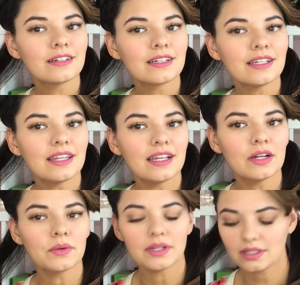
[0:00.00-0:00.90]

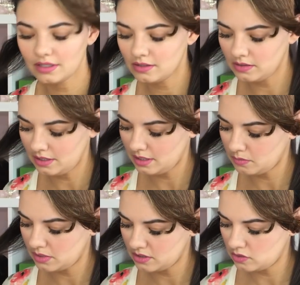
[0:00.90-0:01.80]
There we go, and I
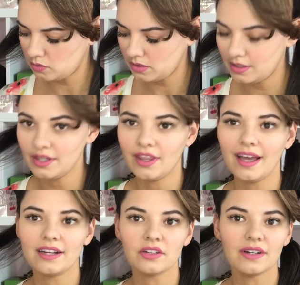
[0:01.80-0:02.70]
want it to twirl in
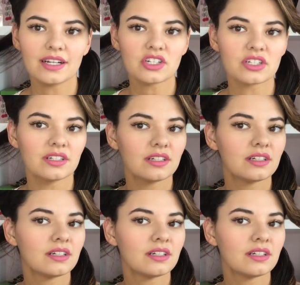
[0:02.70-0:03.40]
that direction.